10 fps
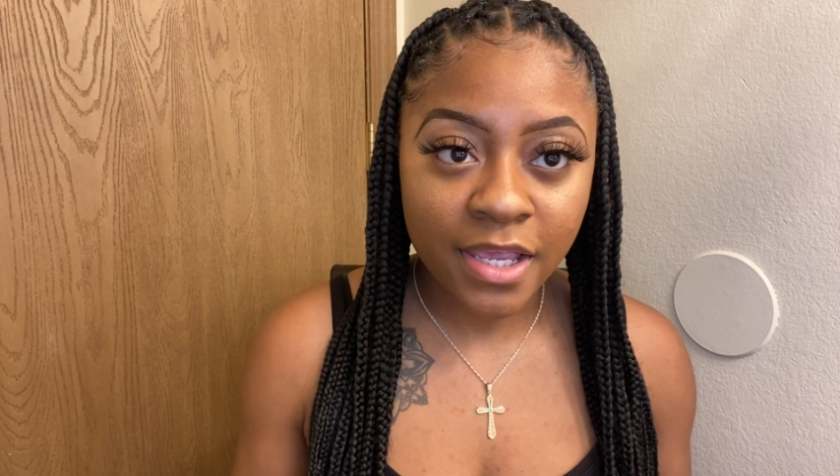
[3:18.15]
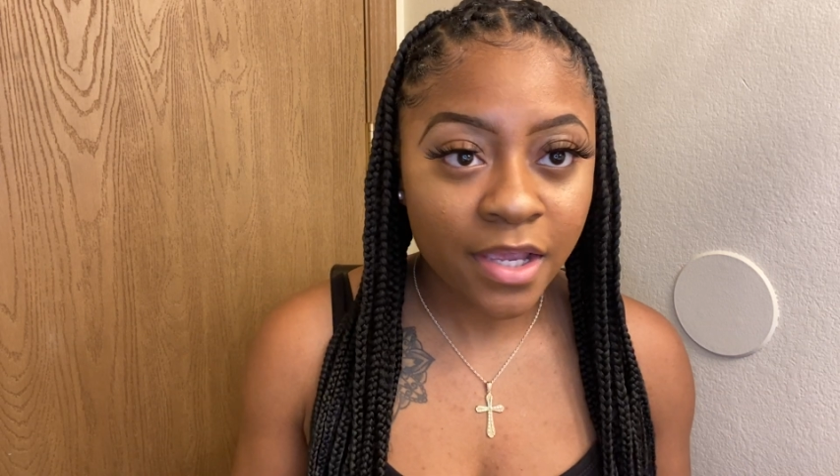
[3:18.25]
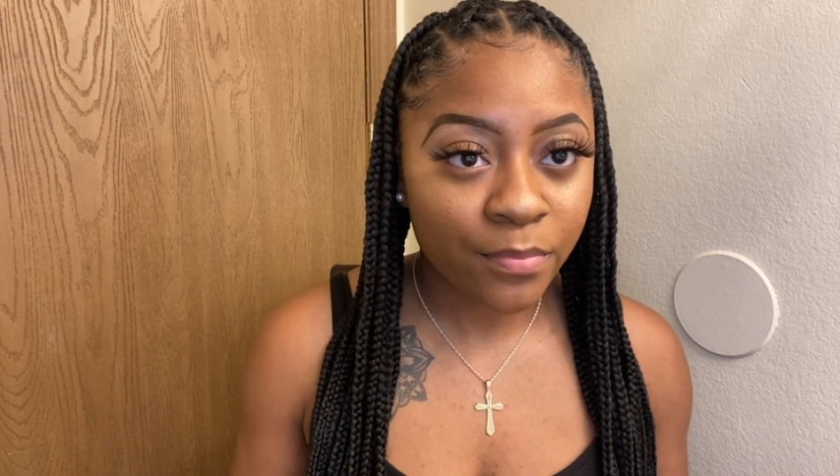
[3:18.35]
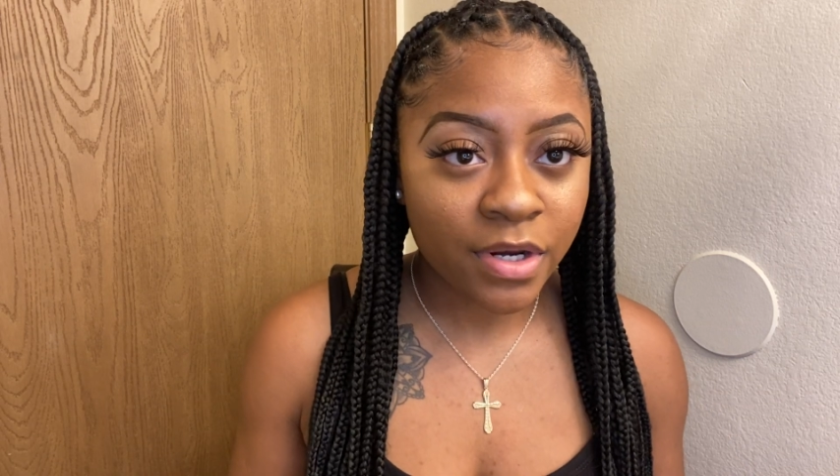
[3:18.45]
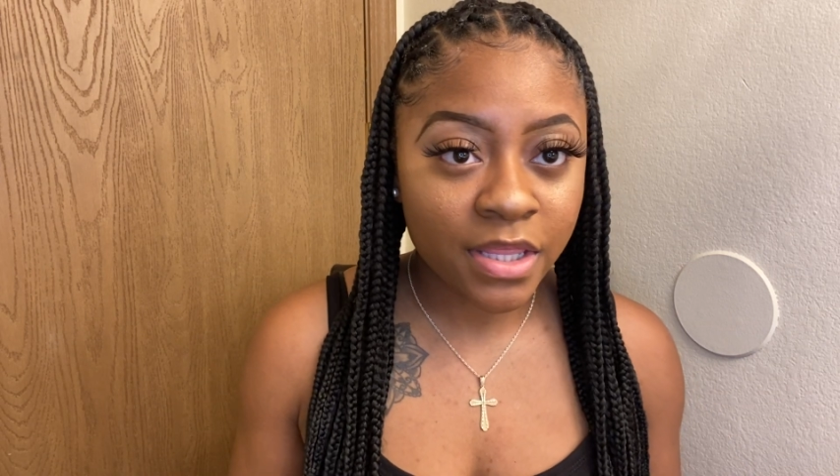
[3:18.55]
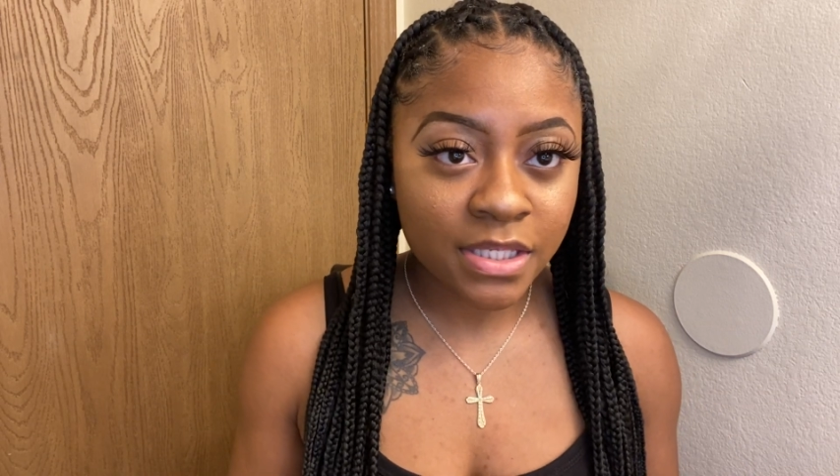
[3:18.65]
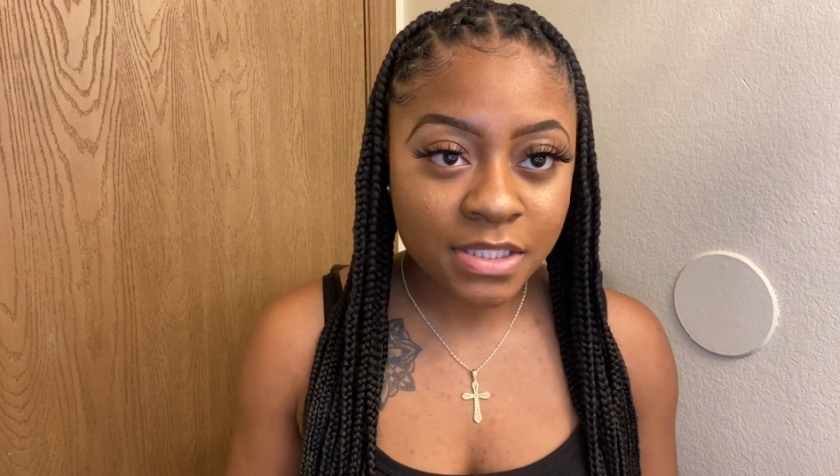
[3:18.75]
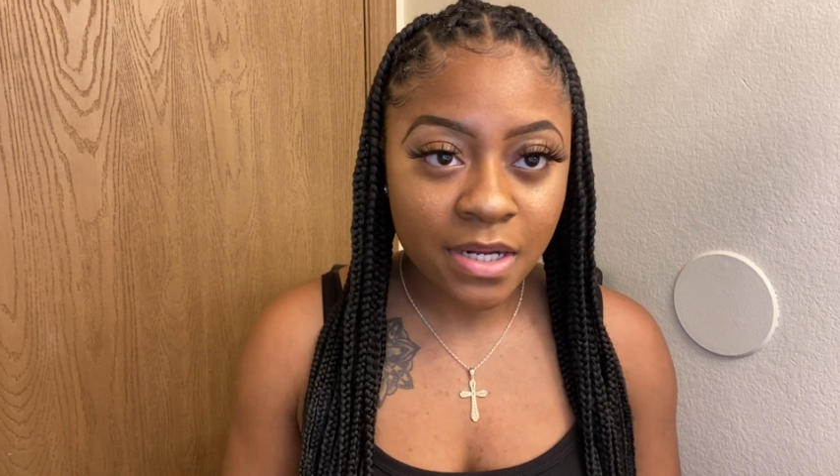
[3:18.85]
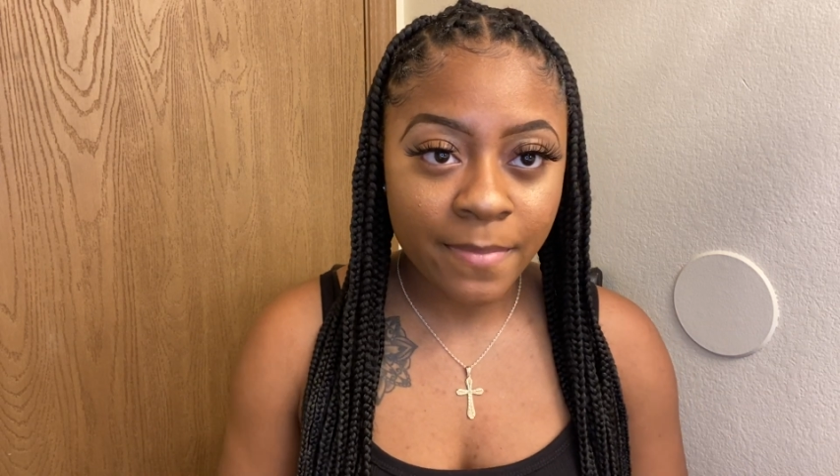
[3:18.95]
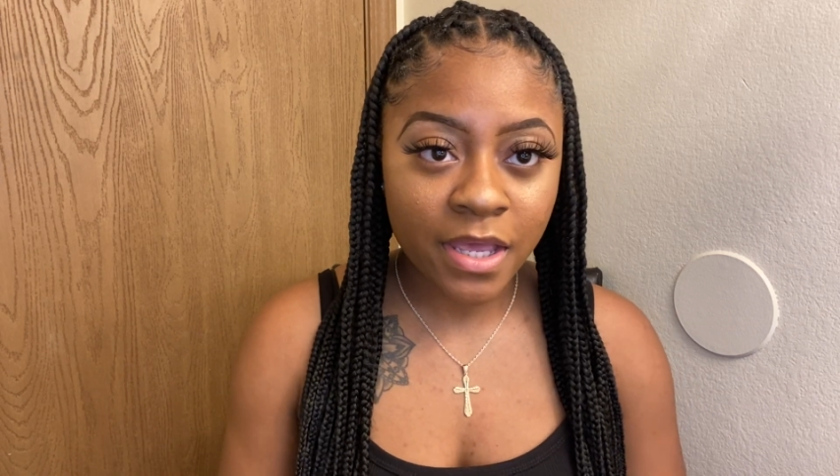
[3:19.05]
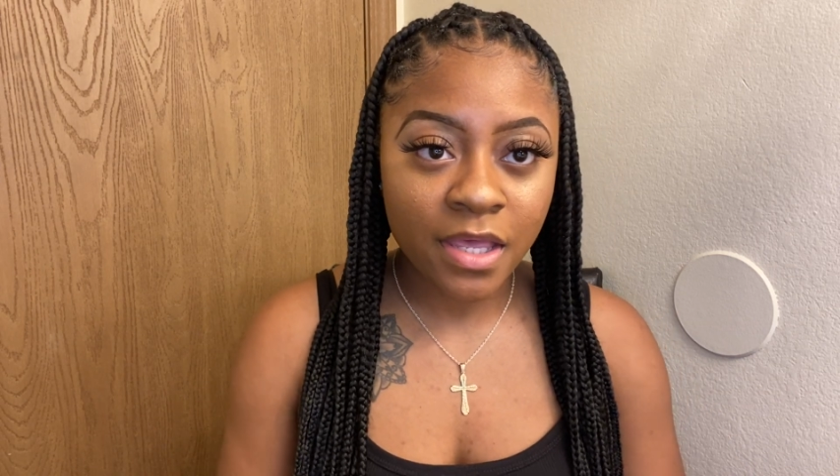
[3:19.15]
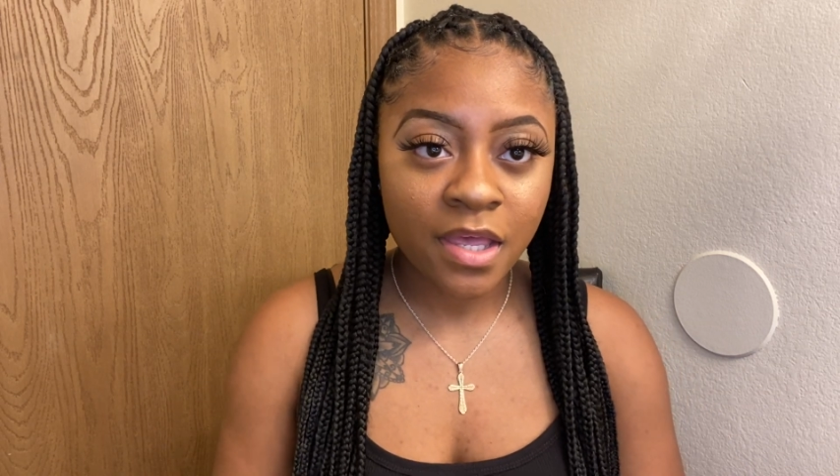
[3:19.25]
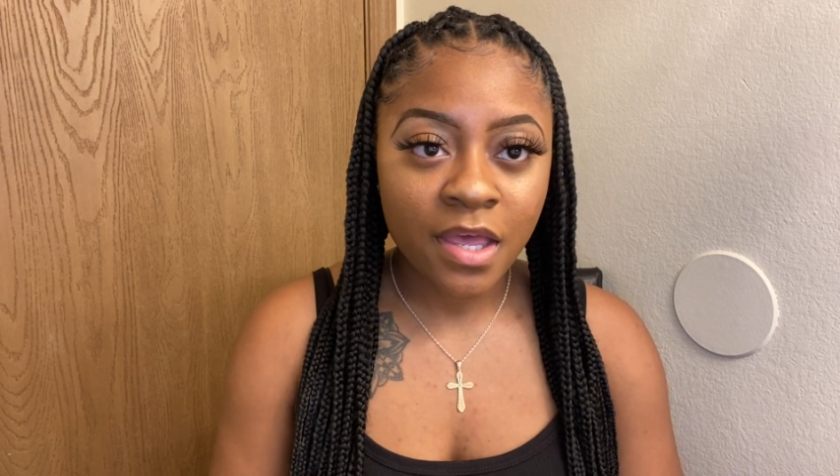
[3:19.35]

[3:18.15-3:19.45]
get rid of this stomach.